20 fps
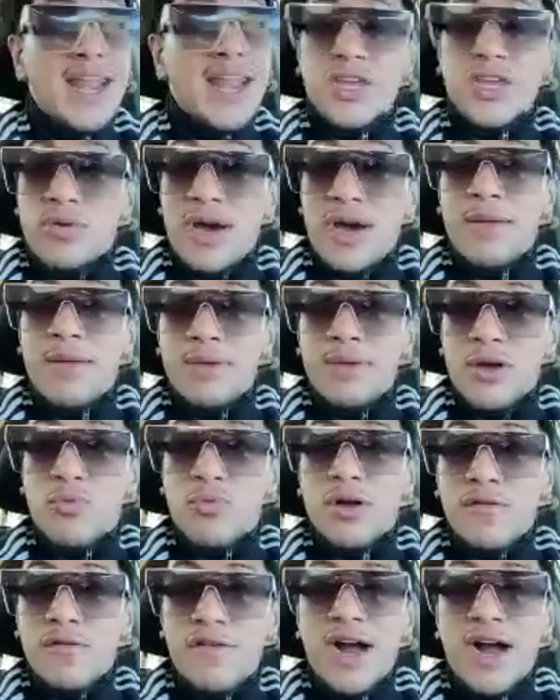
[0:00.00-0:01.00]
You got to be a real
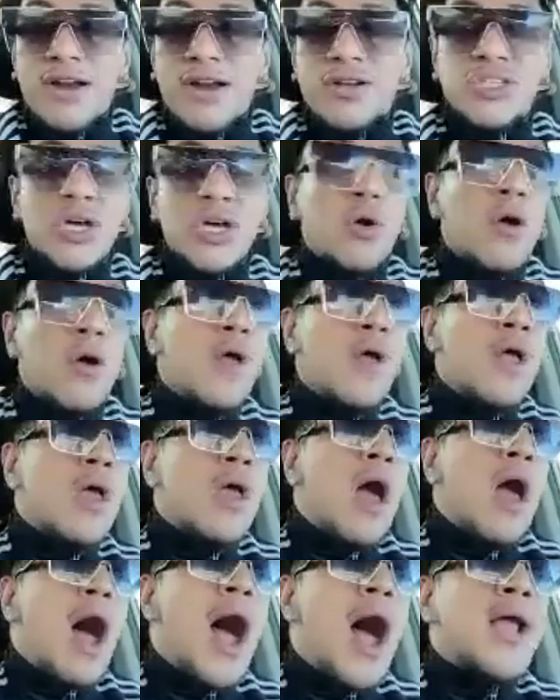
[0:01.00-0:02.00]
fighter. So
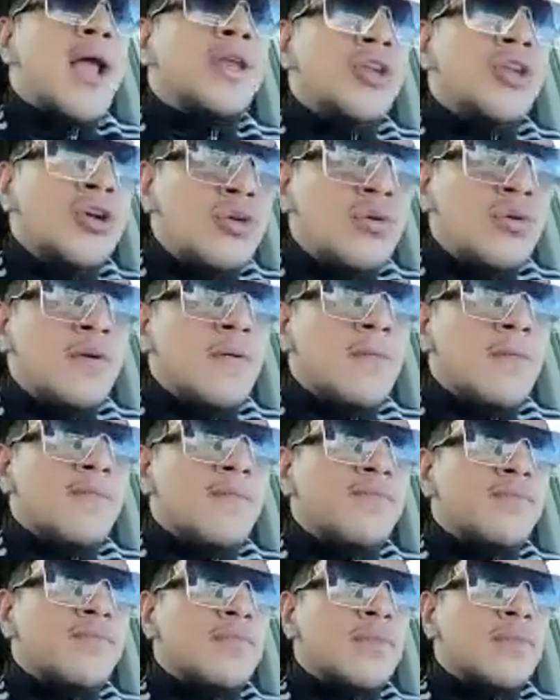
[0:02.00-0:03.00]
I knew
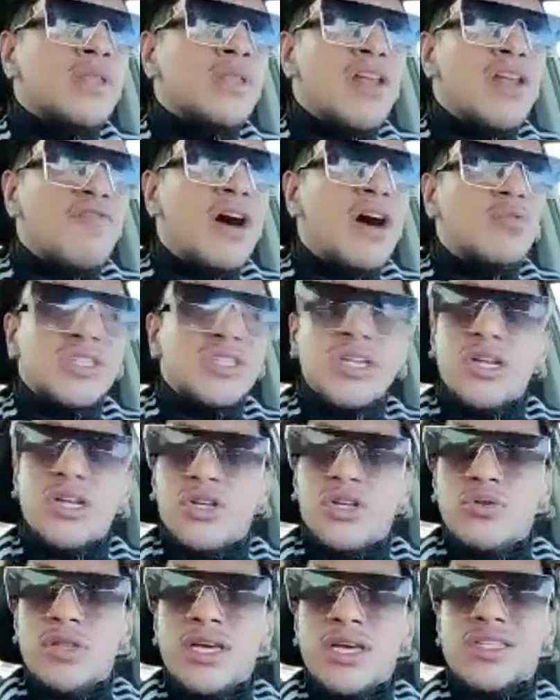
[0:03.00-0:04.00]
that if I was going to do
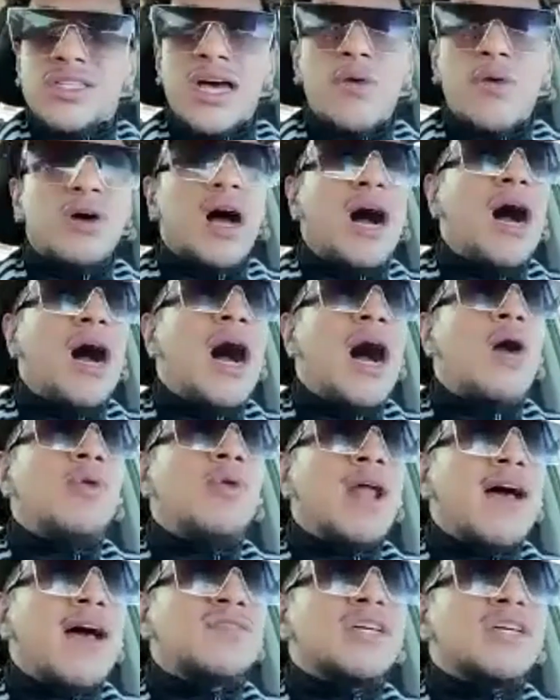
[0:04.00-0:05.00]
this, I would
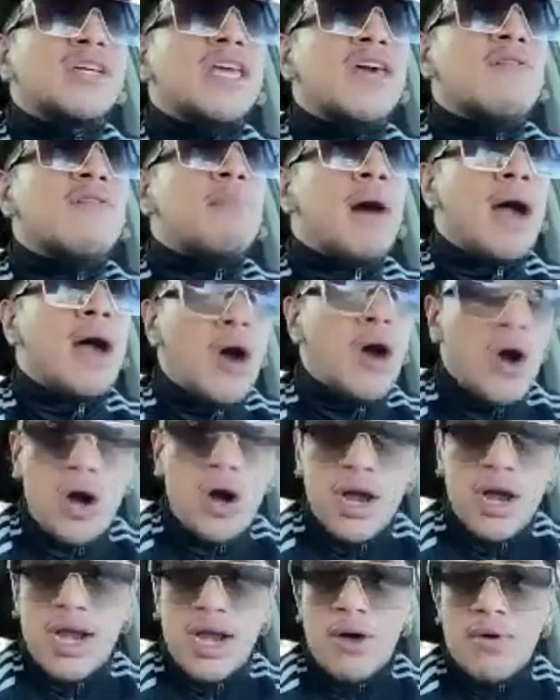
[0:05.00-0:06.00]
have to give it my all,
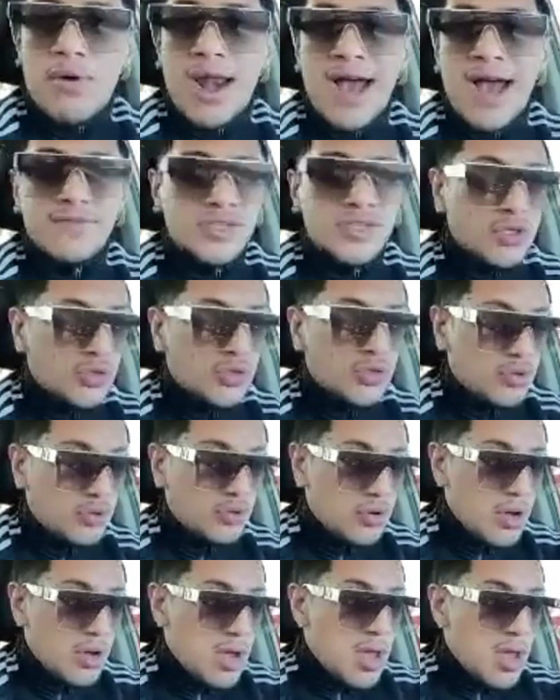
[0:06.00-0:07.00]
and I would have to
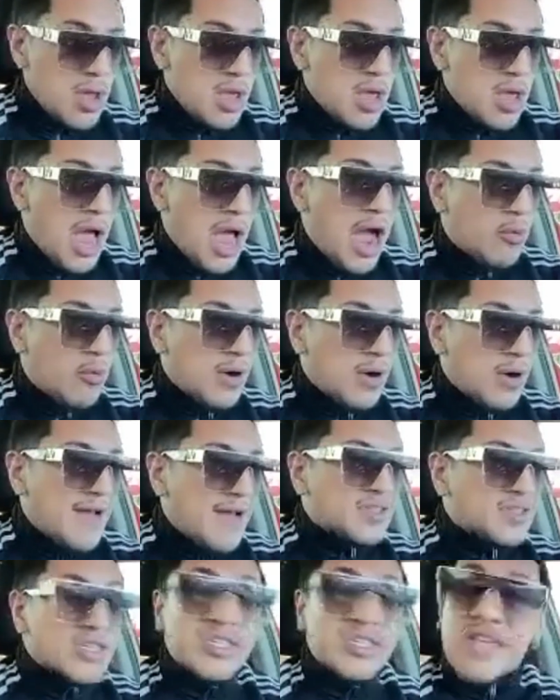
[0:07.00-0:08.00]

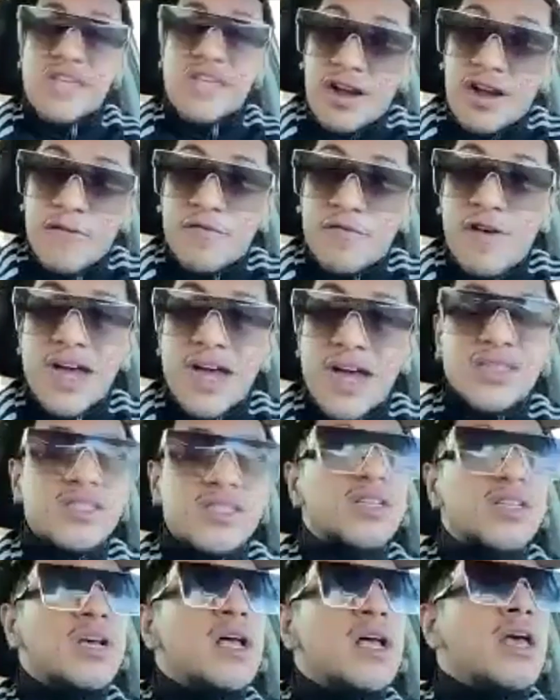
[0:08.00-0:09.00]

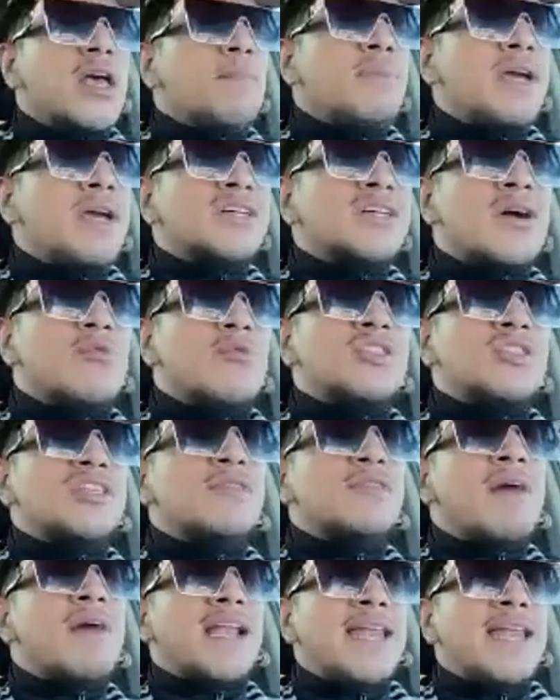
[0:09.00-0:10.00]
sacrifice, because I would see
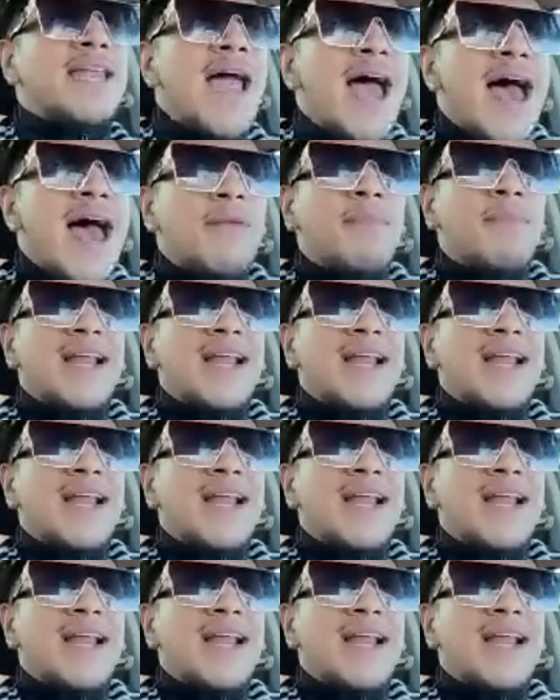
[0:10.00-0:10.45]
my dad.